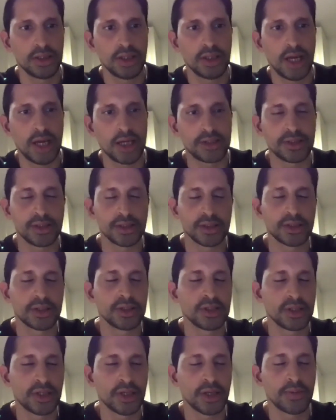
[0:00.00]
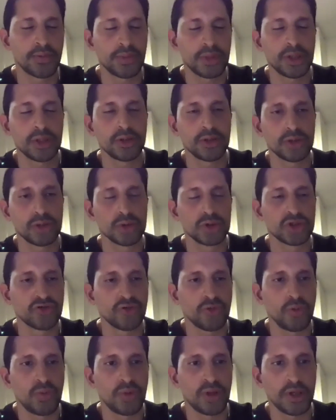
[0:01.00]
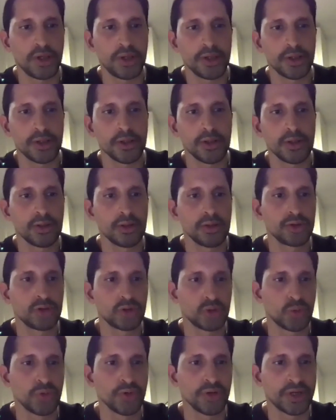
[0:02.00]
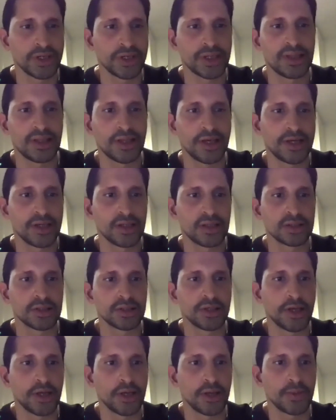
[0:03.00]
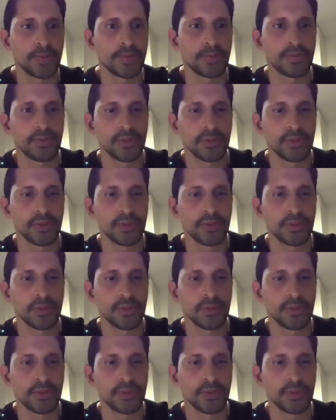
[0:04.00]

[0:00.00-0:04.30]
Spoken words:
I think he can be a useful player to bring in late on the game,